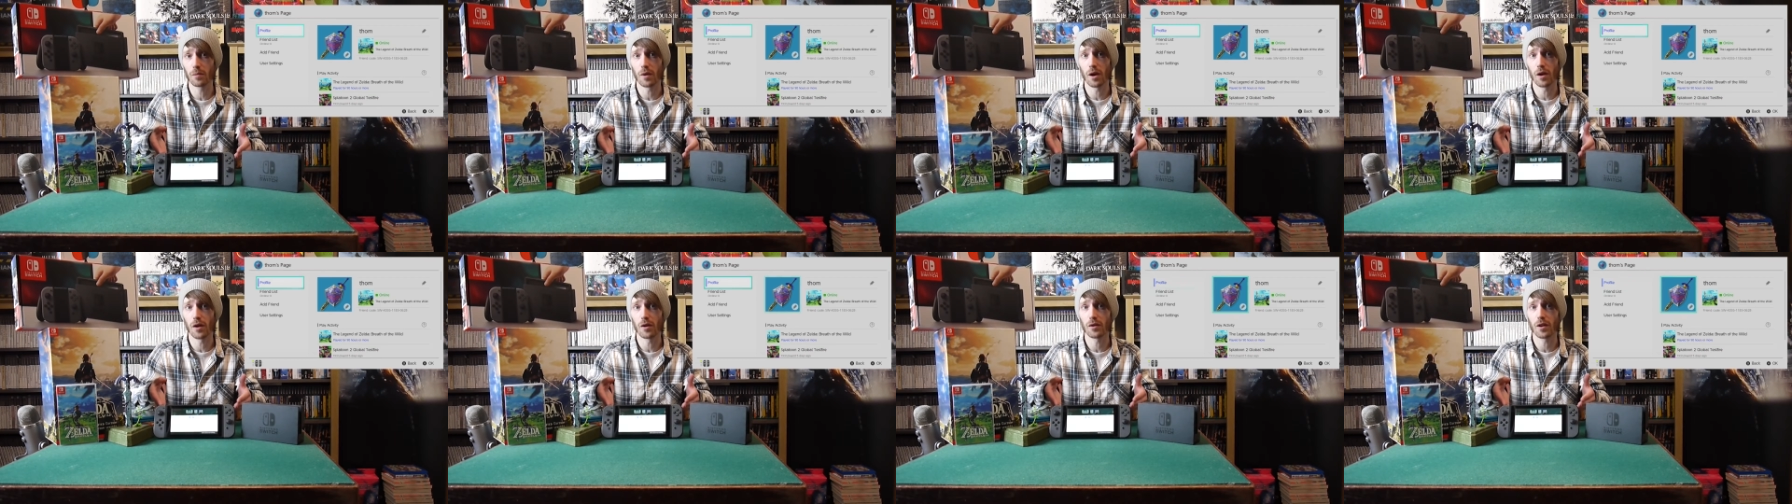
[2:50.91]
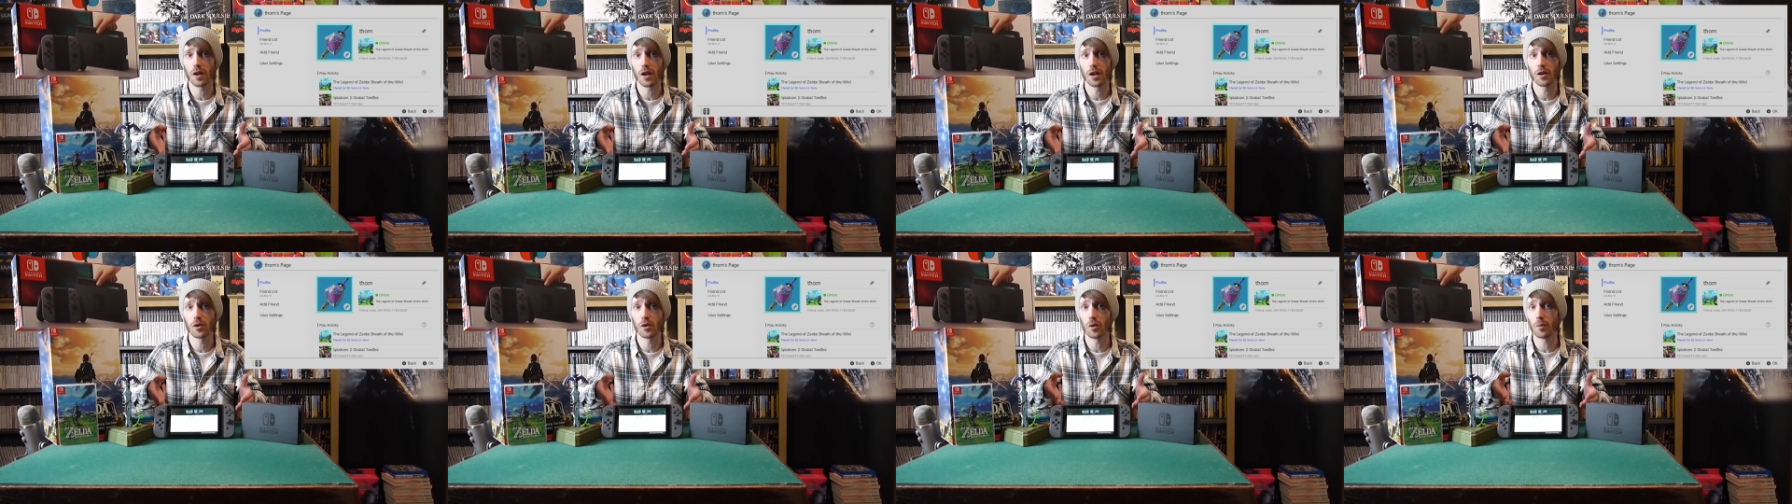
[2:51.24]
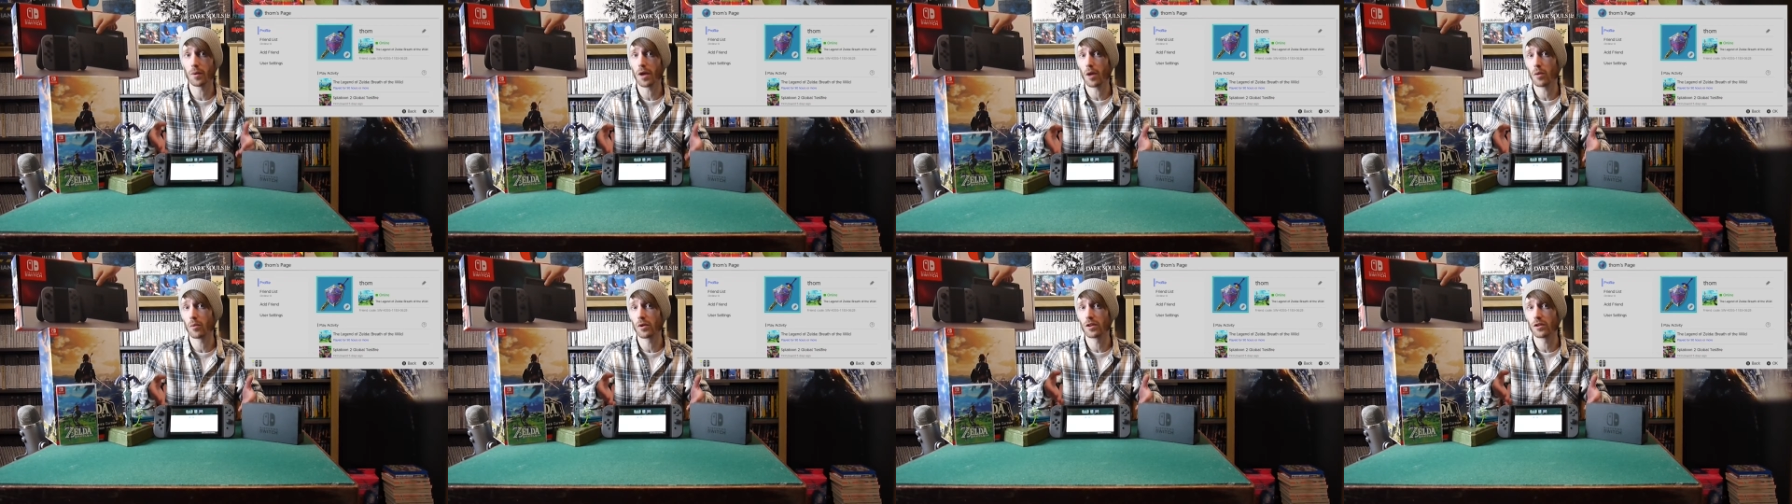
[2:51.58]
mode, and
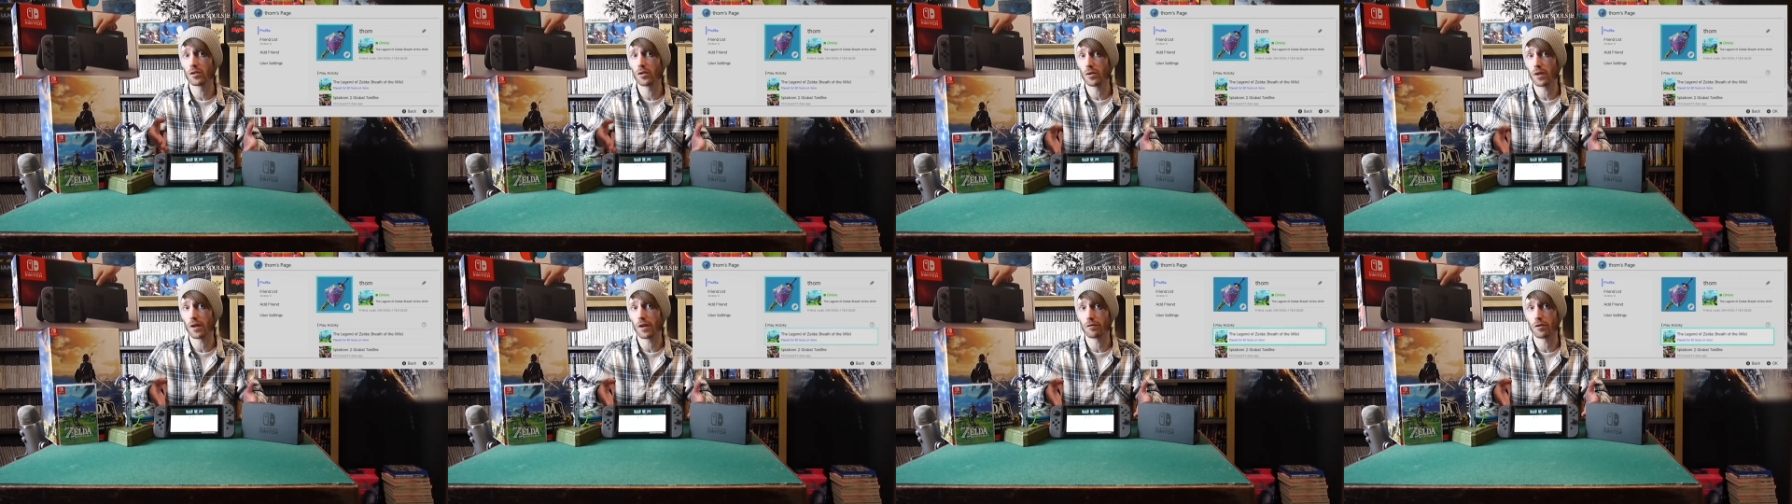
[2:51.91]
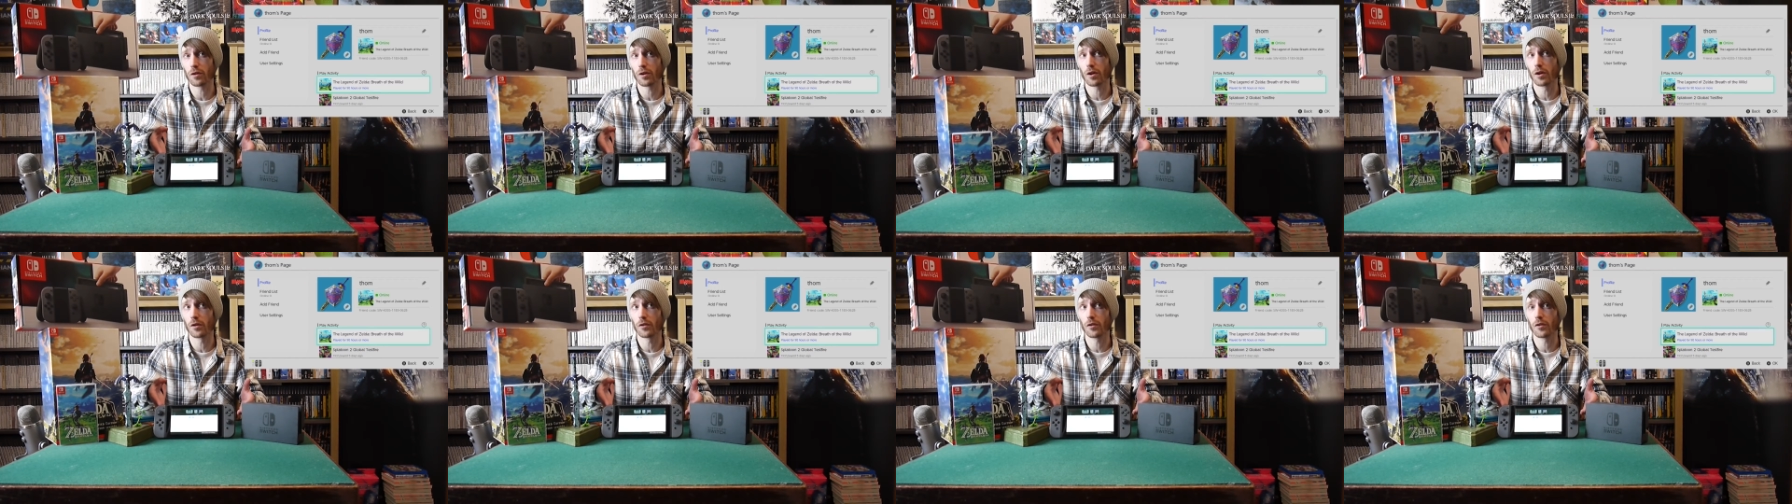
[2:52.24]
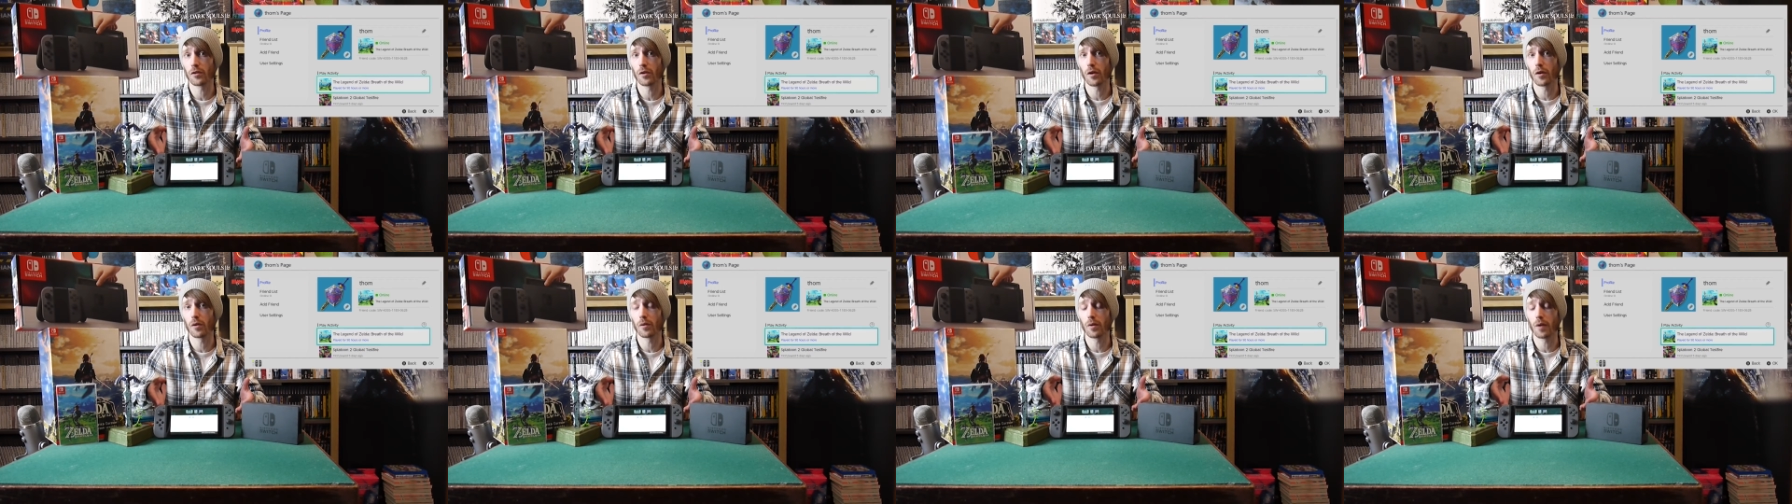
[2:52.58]
normally I wouldn't do that for a
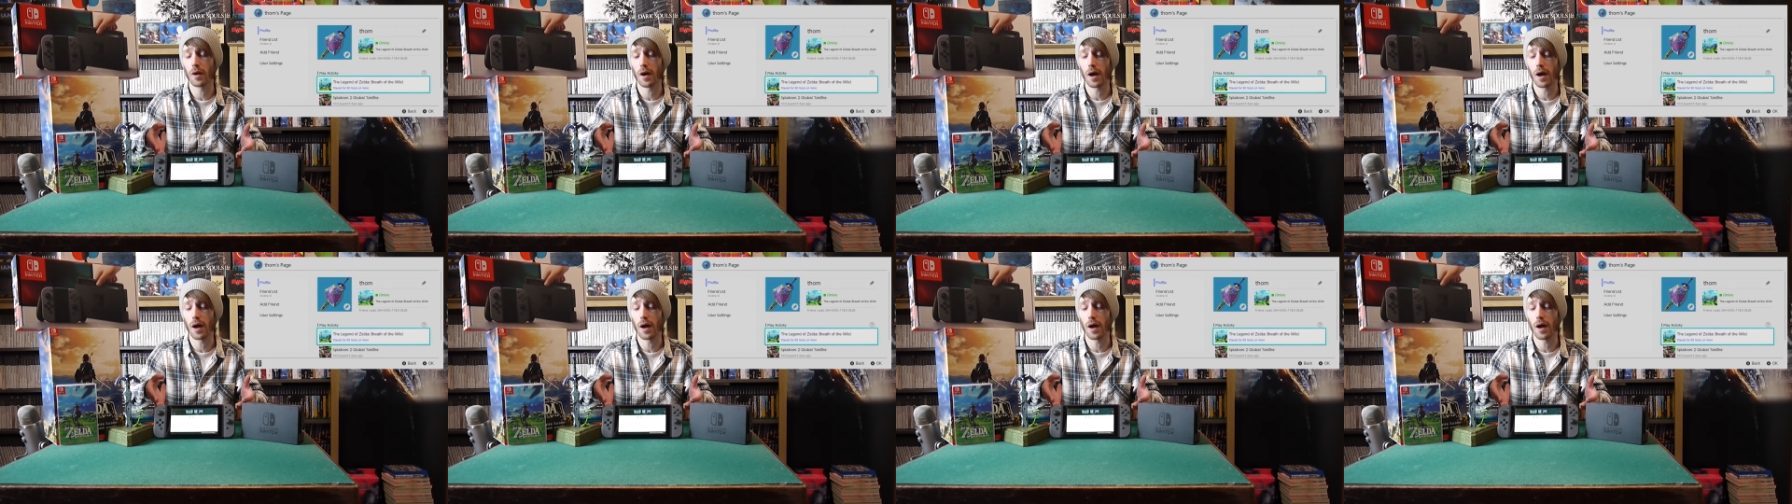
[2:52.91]
console.